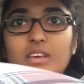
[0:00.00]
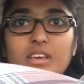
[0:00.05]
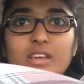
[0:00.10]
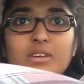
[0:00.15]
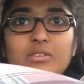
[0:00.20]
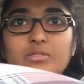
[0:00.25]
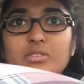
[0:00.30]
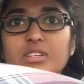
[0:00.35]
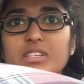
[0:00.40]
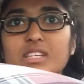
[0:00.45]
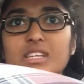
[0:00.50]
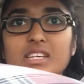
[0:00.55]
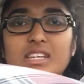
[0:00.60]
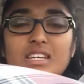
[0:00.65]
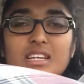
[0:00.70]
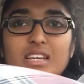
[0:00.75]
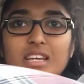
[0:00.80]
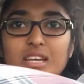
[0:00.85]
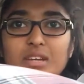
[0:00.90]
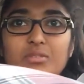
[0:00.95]
it really
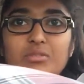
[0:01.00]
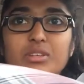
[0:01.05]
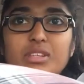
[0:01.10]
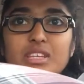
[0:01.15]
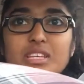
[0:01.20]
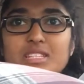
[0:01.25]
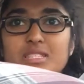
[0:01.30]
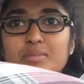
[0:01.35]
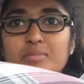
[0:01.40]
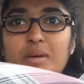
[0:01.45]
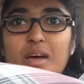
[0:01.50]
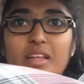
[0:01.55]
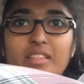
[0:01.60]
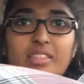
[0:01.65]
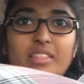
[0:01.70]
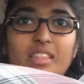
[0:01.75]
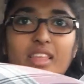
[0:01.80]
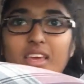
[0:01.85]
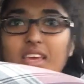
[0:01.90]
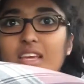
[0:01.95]
is a bad,
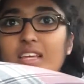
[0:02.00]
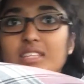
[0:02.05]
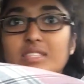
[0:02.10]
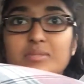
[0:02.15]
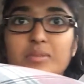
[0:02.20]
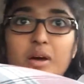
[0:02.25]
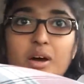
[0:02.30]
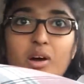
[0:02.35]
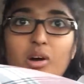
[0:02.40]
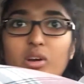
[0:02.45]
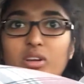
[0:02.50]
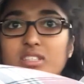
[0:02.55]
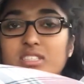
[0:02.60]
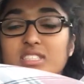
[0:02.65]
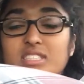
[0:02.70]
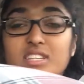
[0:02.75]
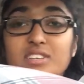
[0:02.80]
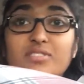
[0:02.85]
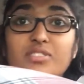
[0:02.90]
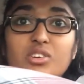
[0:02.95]
like, it's
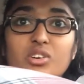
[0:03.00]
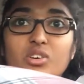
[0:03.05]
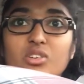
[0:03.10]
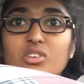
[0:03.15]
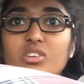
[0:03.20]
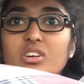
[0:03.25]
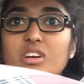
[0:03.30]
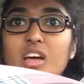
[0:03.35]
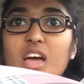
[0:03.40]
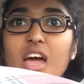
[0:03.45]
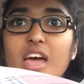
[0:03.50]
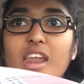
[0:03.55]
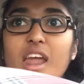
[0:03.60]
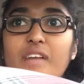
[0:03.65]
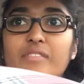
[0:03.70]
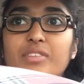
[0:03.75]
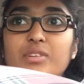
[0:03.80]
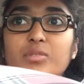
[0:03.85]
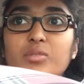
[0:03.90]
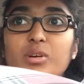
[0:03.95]
difficult, and
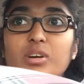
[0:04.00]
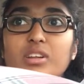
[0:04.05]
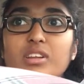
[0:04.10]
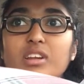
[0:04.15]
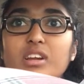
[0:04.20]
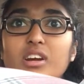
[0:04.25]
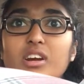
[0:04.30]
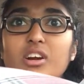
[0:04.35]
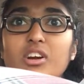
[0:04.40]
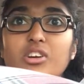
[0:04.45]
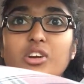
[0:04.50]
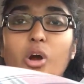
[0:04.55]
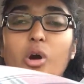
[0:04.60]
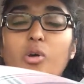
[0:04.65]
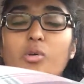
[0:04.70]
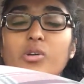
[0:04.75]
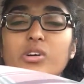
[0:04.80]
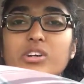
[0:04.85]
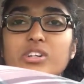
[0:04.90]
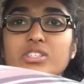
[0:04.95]
everyone, her
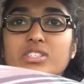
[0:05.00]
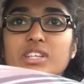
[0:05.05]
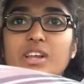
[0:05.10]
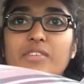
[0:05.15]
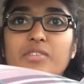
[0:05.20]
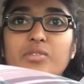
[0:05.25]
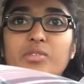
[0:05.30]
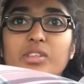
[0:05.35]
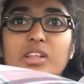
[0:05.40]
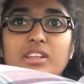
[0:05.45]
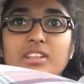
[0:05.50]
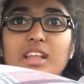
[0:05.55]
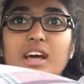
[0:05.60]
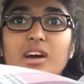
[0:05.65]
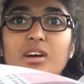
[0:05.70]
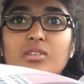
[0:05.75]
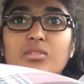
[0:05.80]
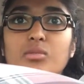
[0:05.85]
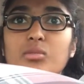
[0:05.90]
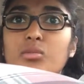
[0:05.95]
coworkers and everyone like
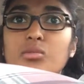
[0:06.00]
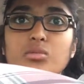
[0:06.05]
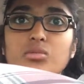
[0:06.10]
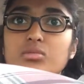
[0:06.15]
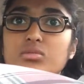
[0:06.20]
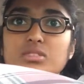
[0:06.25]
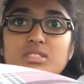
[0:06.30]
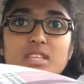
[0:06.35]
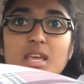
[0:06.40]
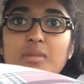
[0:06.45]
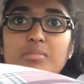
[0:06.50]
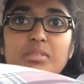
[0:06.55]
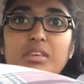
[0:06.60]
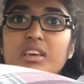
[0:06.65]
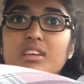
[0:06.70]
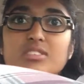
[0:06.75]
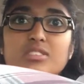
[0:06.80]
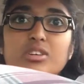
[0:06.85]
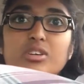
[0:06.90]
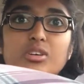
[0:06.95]
that, same thing
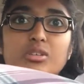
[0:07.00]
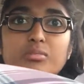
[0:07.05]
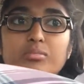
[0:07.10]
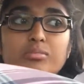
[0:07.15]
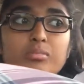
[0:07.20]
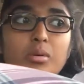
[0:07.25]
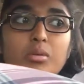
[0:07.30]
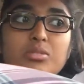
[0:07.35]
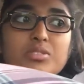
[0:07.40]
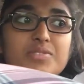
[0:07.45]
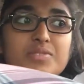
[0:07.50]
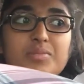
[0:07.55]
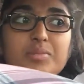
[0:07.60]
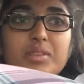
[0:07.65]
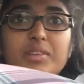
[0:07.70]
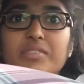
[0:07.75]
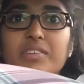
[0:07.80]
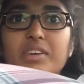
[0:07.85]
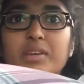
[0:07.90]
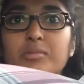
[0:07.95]
as her. Most of them
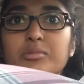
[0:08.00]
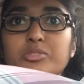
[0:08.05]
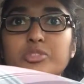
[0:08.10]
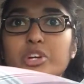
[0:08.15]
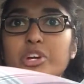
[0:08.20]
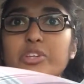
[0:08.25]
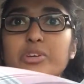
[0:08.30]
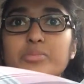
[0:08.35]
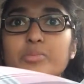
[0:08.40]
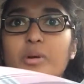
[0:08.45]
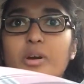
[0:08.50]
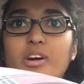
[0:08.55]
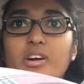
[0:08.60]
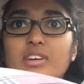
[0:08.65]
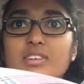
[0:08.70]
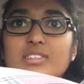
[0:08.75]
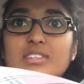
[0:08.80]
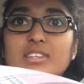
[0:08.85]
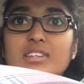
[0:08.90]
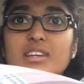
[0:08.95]
living in trailer
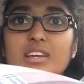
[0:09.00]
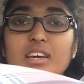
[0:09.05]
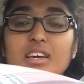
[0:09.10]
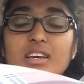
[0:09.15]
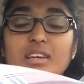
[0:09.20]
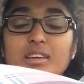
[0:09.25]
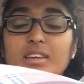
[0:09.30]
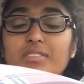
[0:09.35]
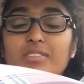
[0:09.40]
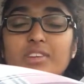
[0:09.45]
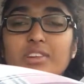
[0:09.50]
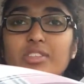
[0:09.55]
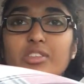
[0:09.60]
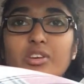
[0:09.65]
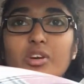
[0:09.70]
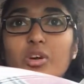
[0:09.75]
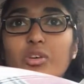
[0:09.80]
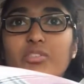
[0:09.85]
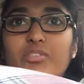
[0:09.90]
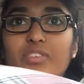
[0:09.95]
parks and even in
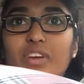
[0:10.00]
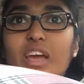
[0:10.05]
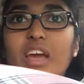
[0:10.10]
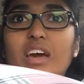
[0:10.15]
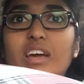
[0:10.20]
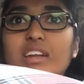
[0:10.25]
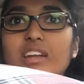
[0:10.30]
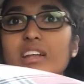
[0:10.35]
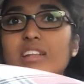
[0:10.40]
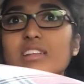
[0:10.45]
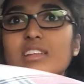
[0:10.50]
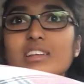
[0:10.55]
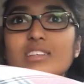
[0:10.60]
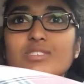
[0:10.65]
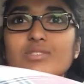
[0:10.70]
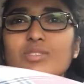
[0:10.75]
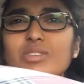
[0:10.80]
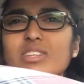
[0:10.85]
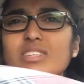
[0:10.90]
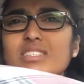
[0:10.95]
their own van, and
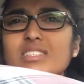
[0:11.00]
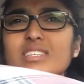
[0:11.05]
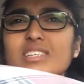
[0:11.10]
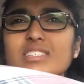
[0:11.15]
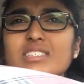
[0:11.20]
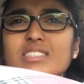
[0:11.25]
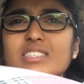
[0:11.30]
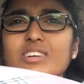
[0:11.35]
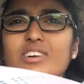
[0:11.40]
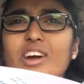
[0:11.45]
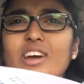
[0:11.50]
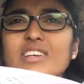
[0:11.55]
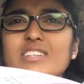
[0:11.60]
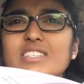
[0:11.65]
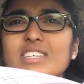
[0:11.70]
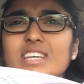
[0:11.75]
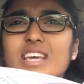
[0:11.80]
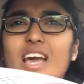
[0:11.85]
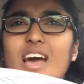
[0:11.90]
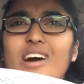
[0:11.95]
it's
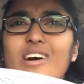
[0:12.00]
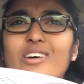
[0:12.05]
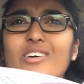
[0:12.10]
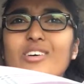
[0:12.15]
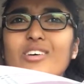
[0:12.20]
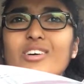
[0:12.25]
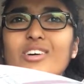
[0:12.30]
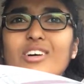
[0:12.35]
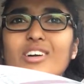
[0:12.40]
crazy how